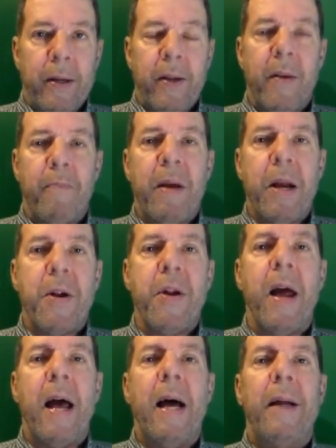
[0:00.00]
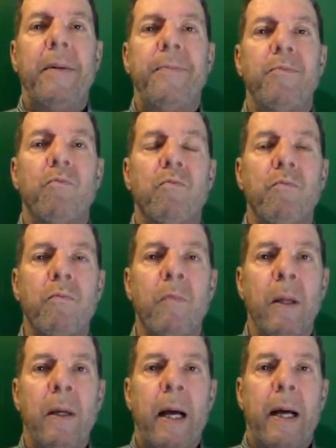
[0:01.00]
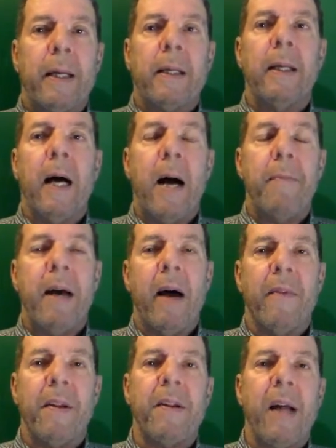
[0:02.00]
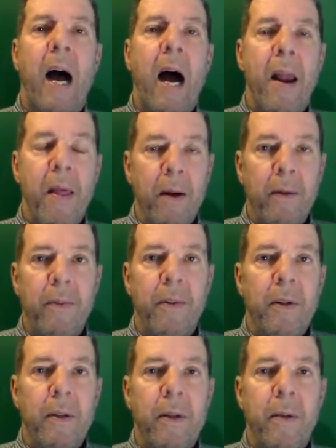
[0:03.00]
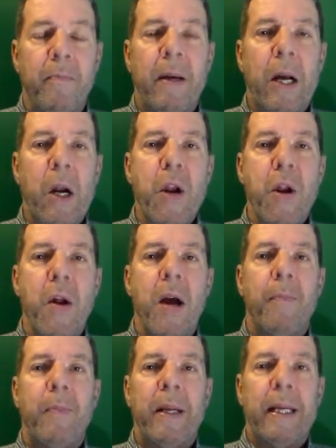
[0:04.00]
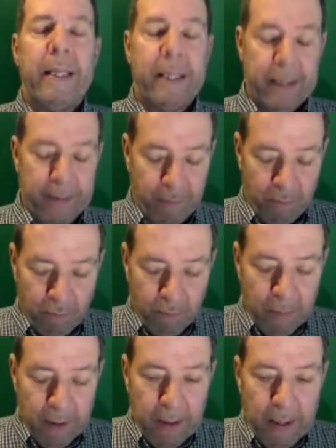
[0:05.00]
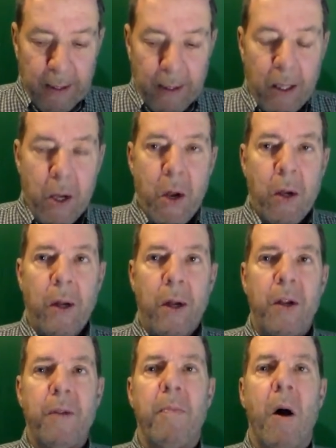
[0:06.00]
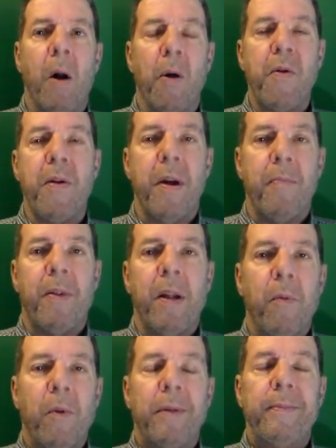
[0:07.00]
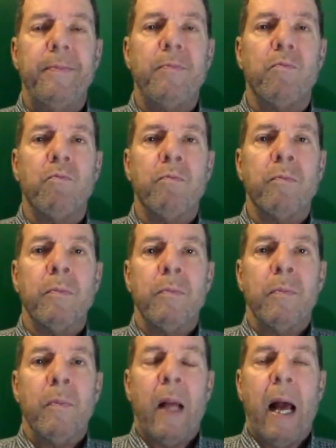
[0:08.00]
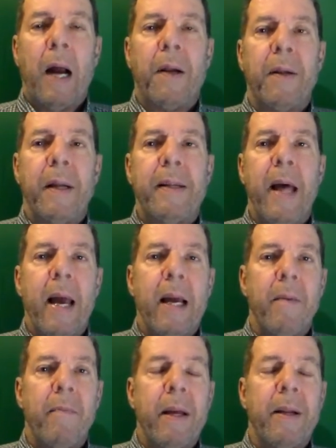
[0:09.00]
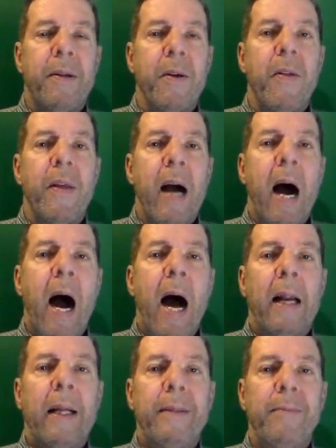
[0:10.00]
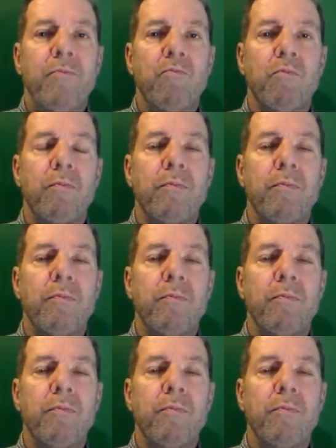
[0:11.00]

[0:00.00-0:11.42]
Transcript: beachhead, and to climb down the side of the big ship and into smaller ships that would actually take him into the island.